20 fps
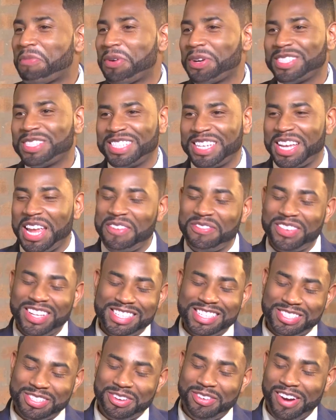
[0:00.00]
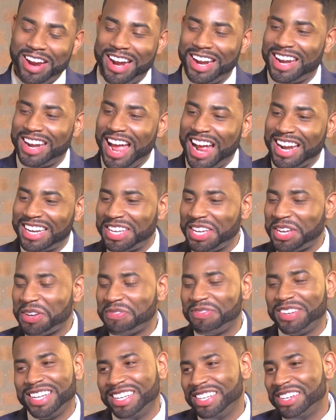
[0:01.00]
person gave me this grand idea,
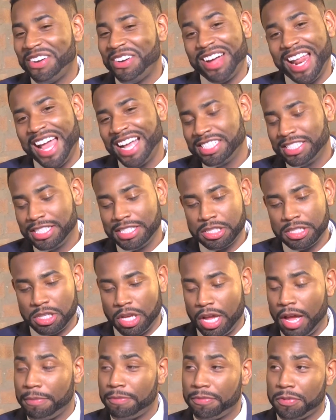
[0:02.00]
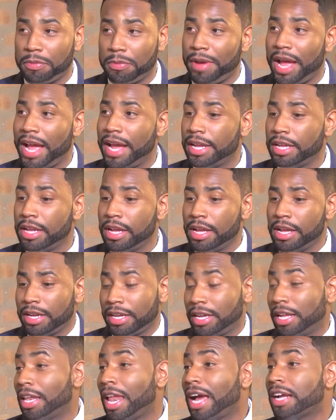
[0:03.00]
but no, it actually has come from my
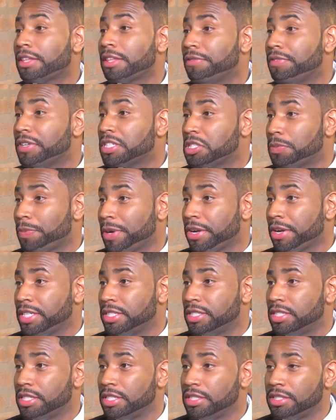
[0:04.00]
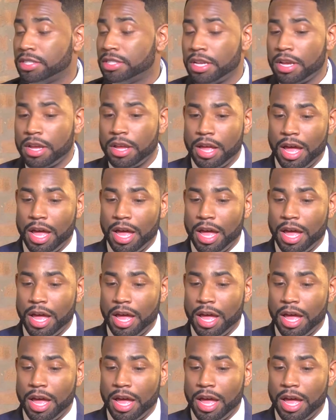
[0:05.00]
collective experiences.